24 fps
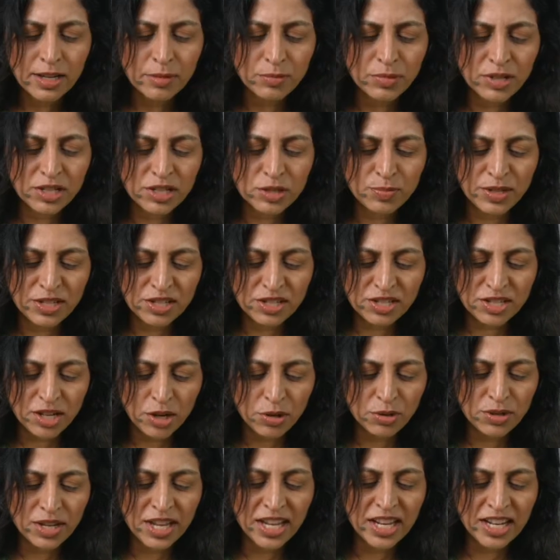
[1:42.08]
but it's been
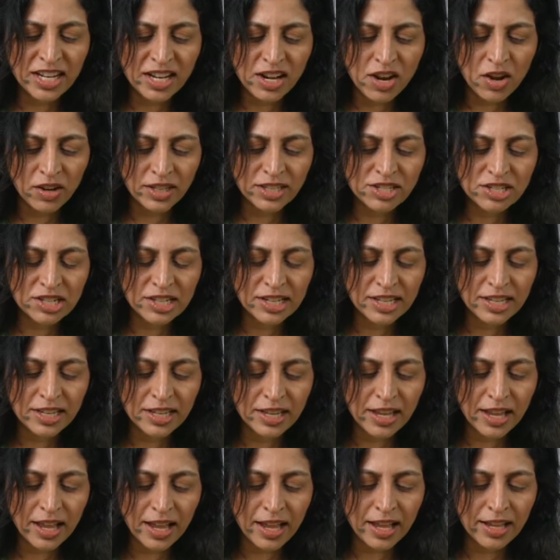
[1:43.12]
soaking
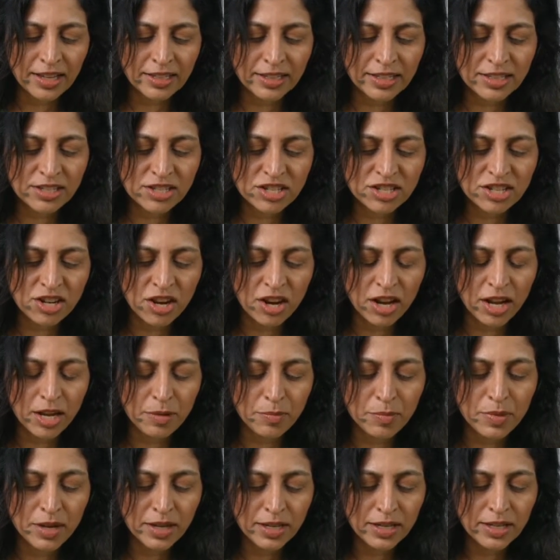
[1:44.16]
nicely and it's
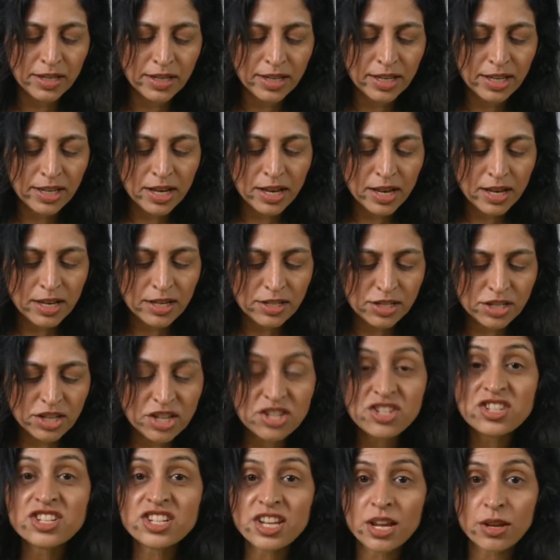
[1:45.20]
time to
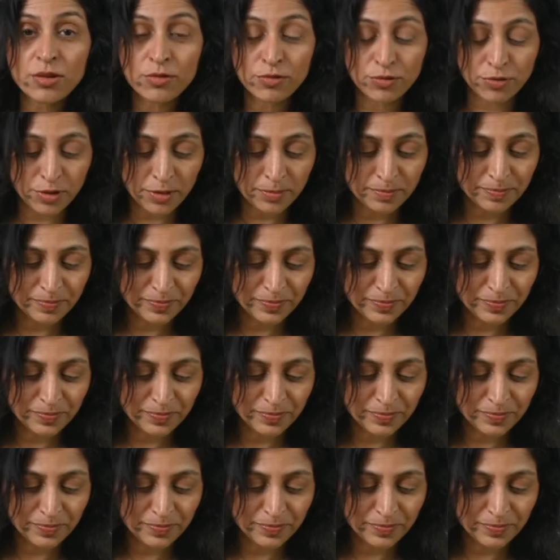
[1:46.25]
sieve.